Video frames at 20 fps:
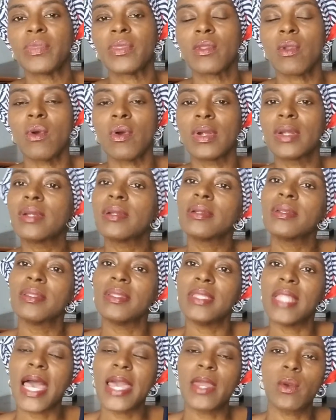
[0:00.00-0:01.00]
or
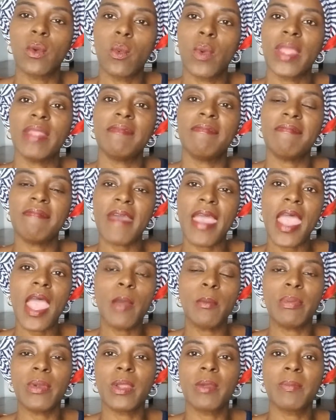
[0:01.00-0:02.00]
lighter weight
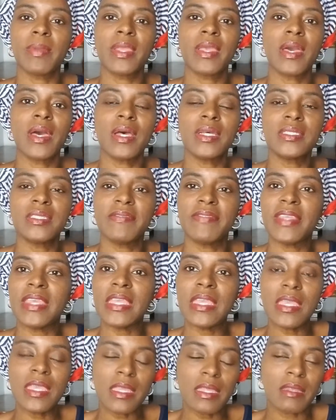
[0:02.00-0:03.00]
fabric because of the
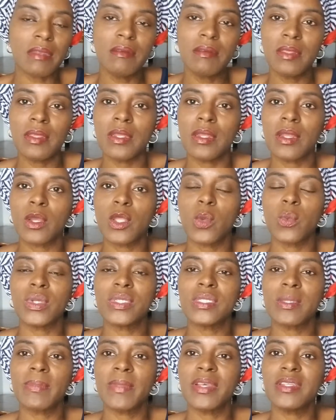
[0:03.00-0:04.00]
heat. You know, you want
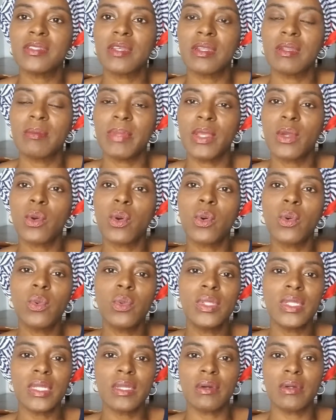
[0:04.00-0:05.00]
something that's going to be
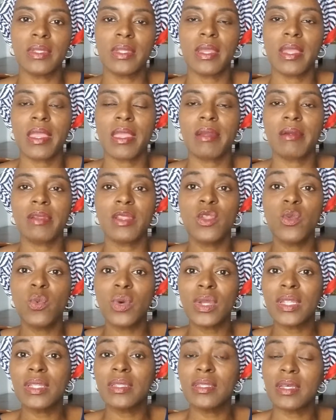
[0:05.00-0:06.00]
cooling on the hair, and you
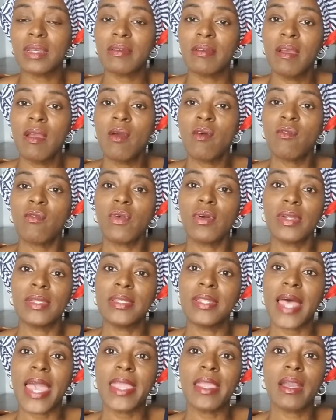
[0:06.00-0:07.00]
want to look for
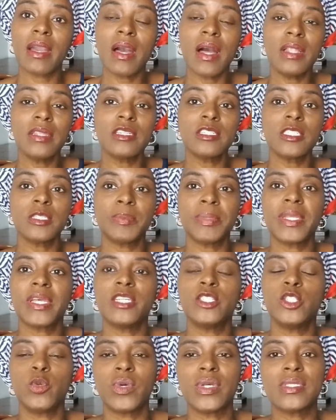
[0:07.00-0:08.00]
light colors
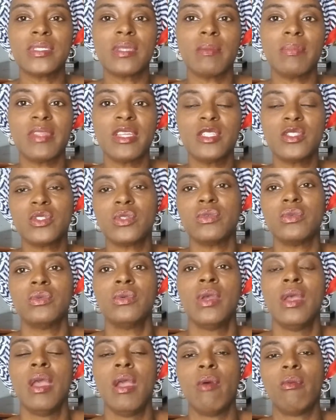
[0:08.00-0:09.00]
because you want something to
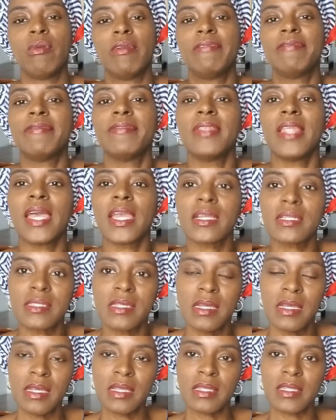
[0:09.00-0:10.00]
reflect
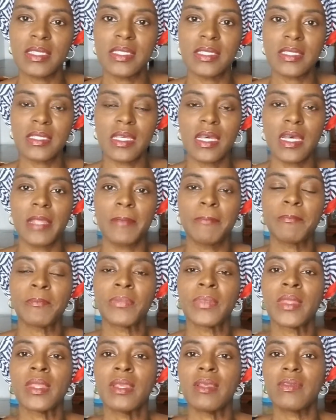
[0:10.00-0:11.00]
the sun.
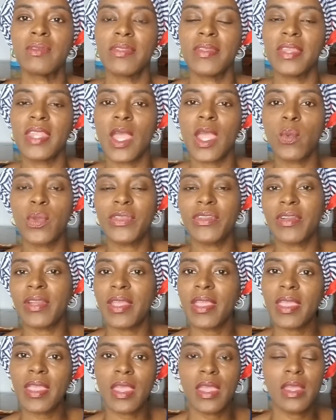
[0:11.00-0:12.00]
So then that way your
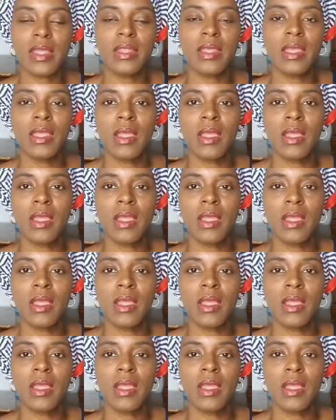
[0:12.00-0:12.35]
head